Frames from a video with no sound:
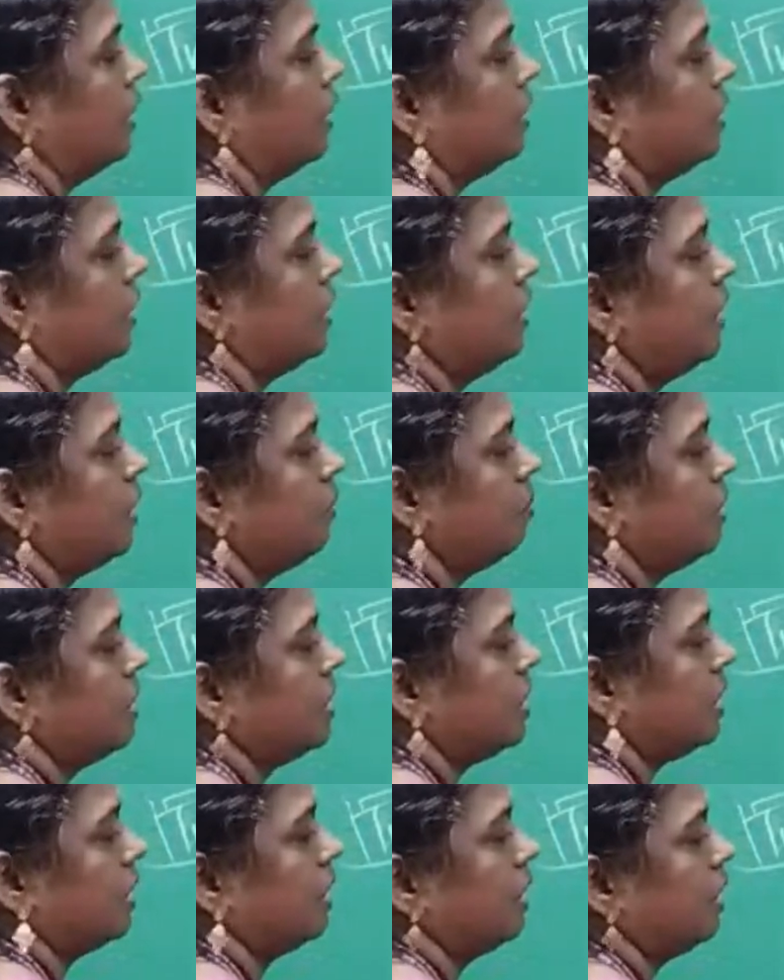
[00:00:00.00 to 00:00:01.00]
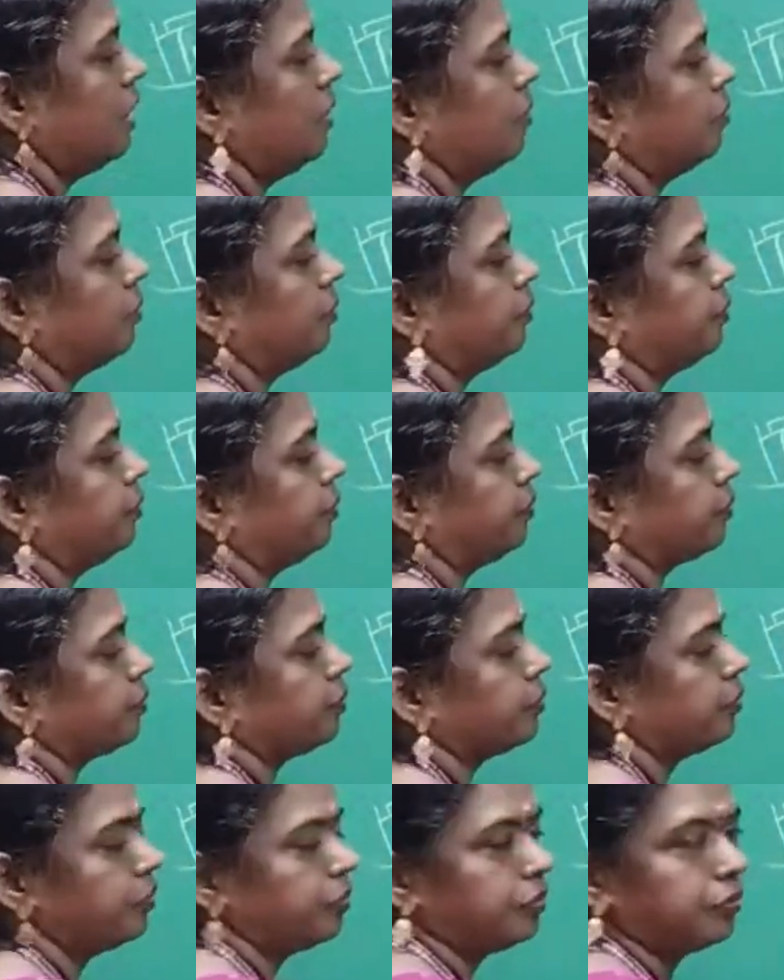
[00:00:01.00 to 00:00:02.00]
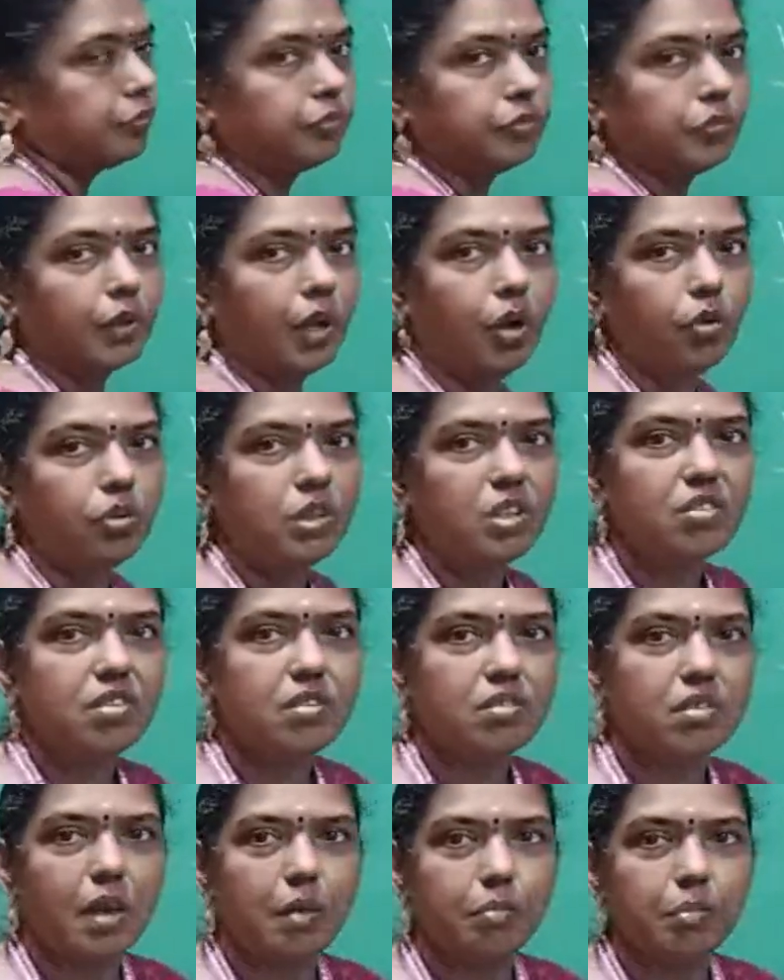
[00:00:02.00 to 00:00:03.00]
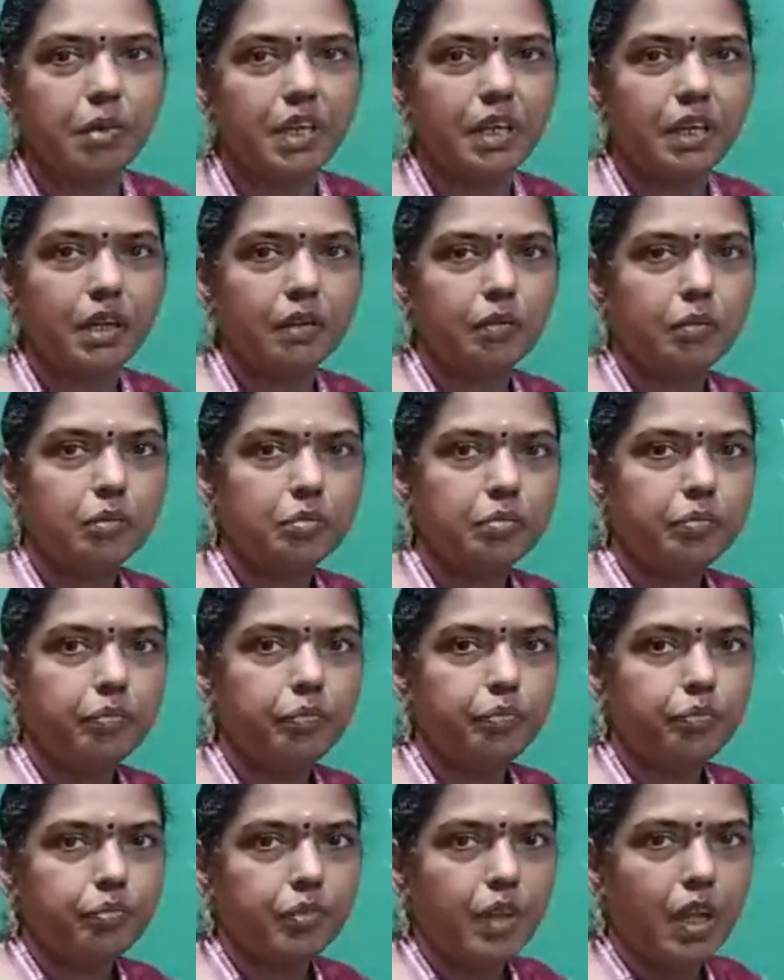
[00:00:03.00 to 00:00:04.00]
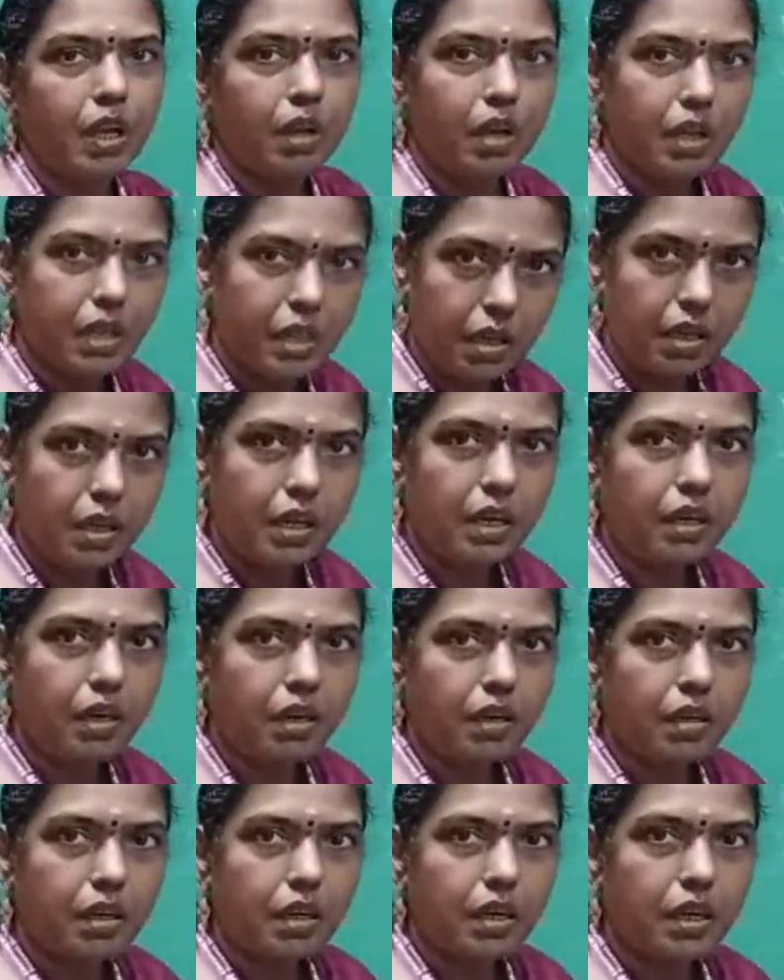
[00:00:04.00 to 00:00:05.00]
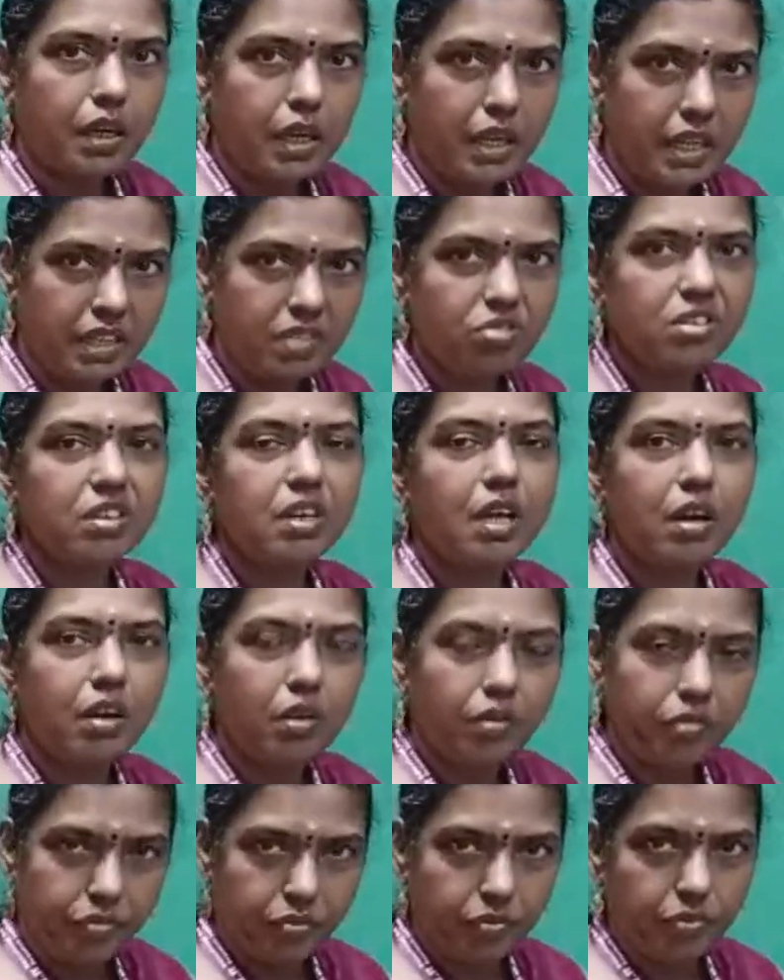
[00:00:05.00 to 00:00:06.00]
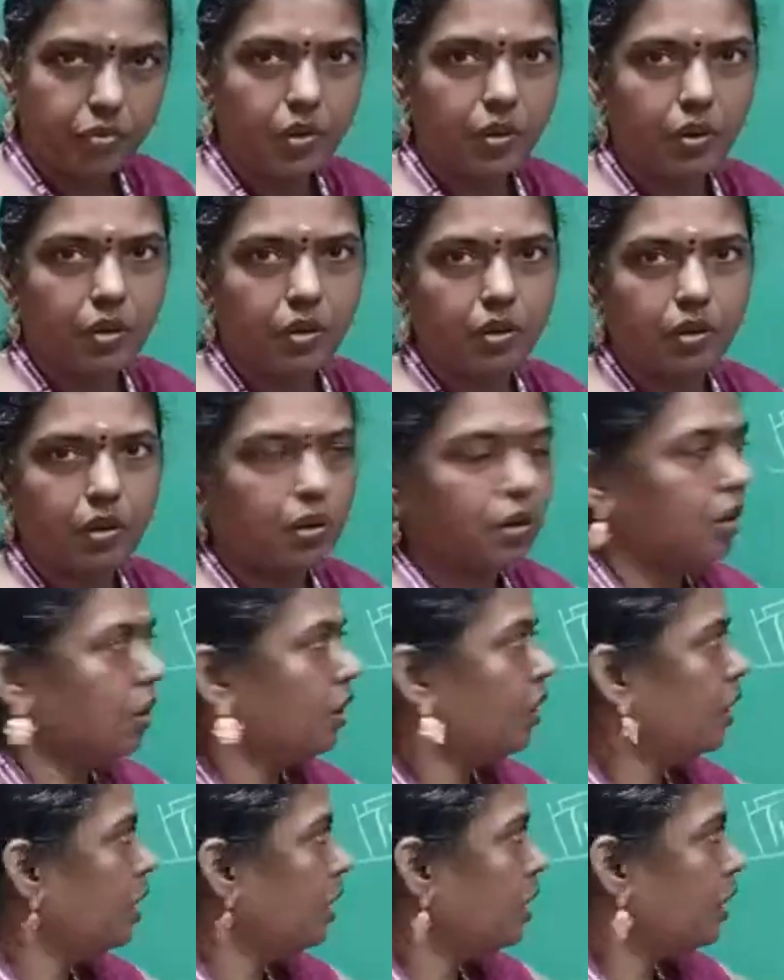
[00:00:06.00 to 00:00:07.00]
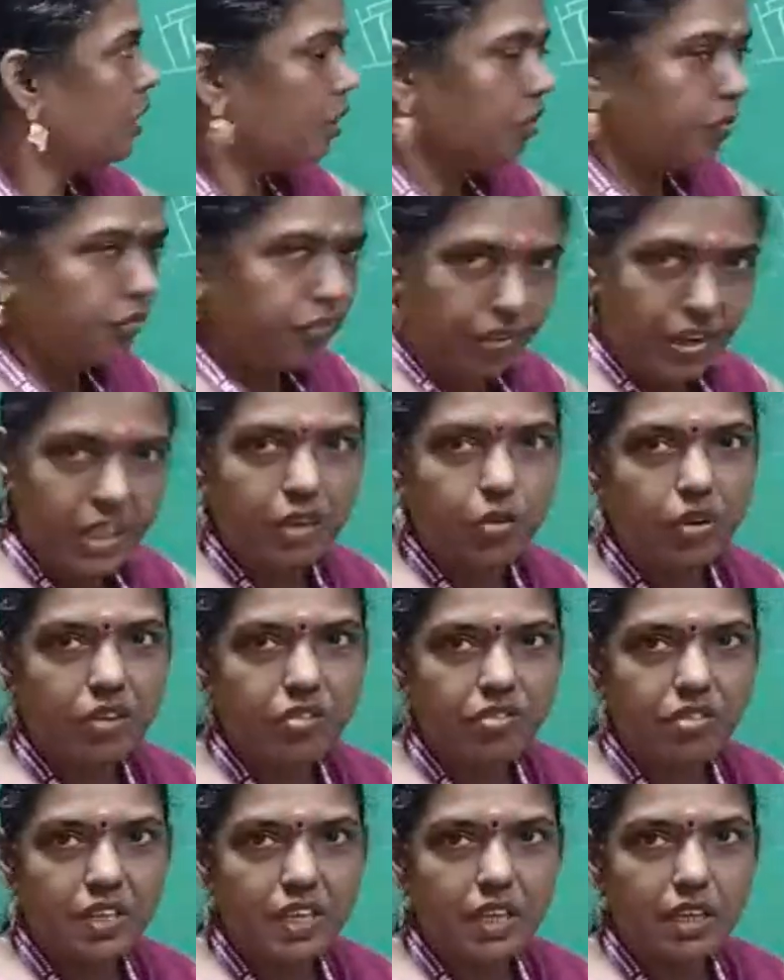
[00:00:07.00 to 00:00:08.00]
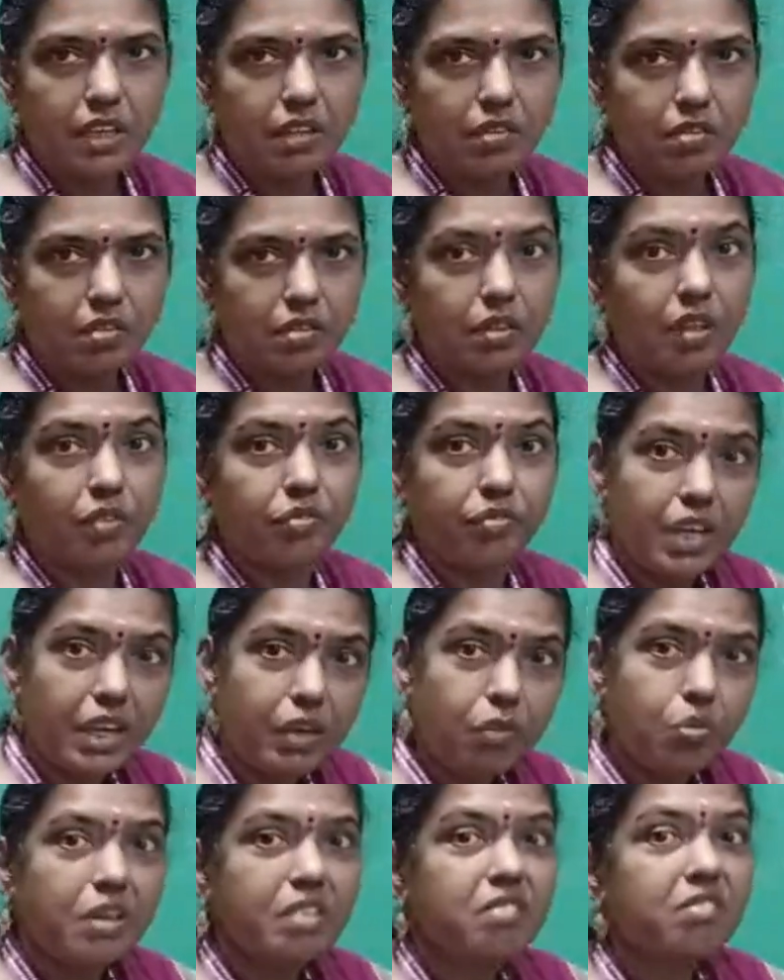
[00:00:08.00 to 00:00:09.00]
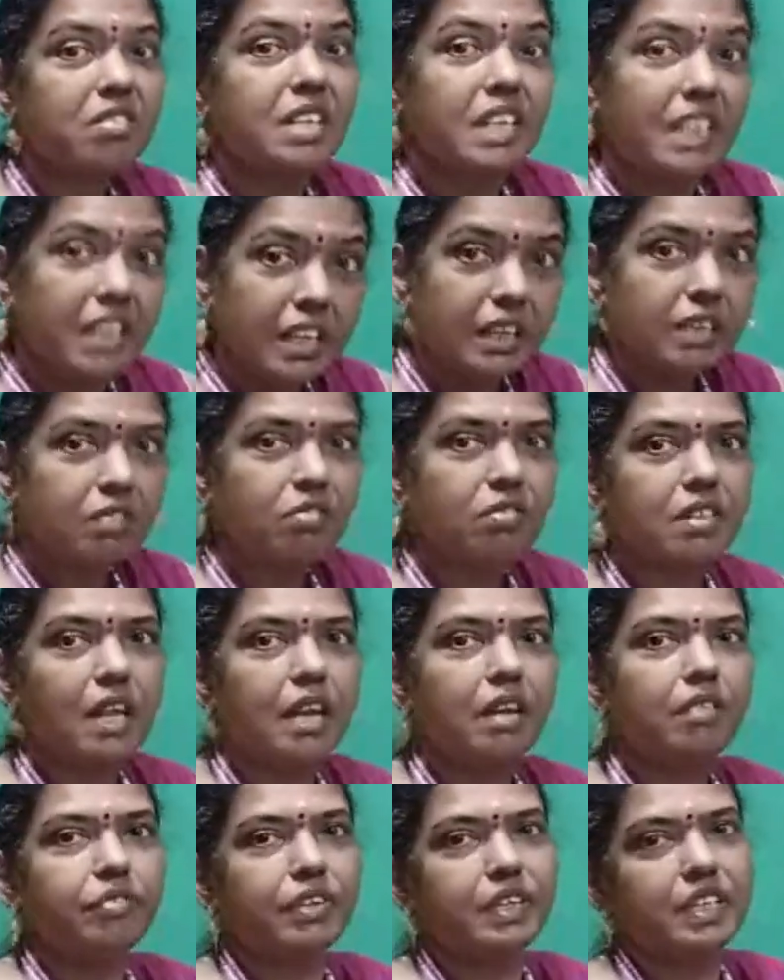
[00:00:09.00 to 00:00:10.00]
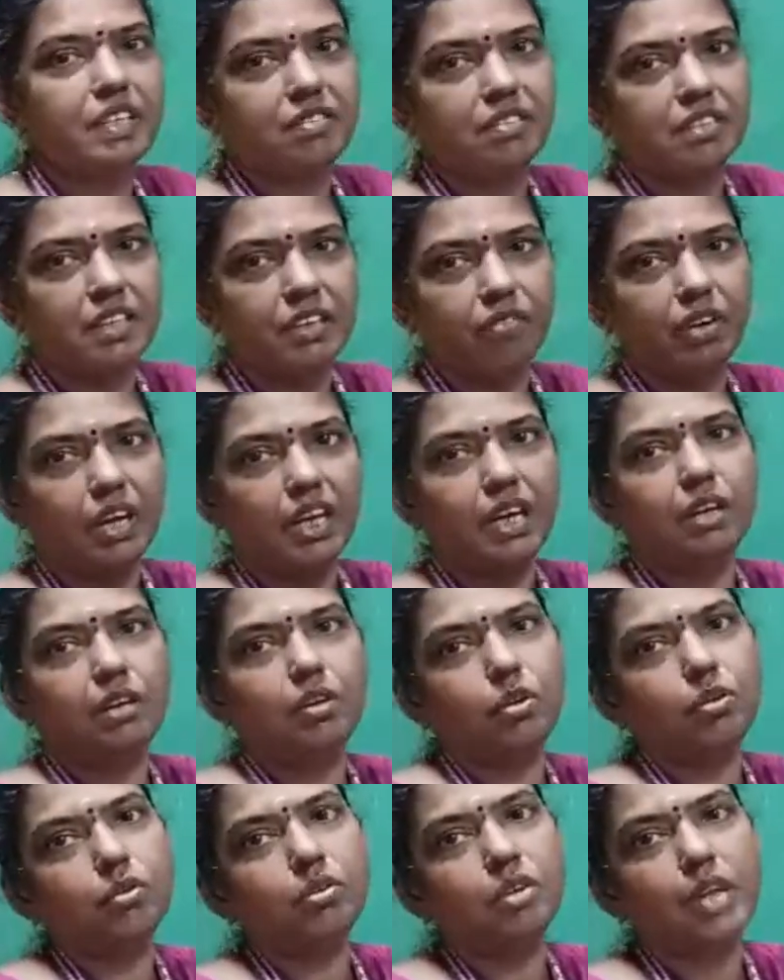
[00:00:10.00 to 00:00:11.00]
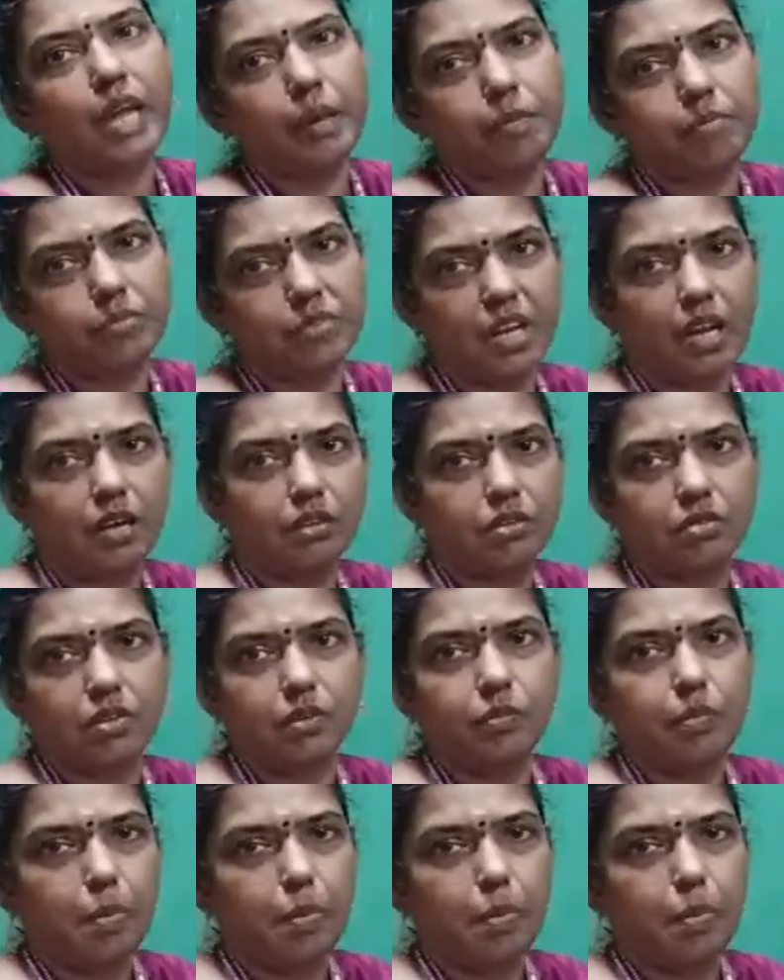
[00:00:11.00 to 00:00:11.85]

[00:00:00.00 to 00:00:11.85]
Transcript: TDMA technique, how this is happening? Here, instead of frequencies, the frequency itself it is divided into time slots.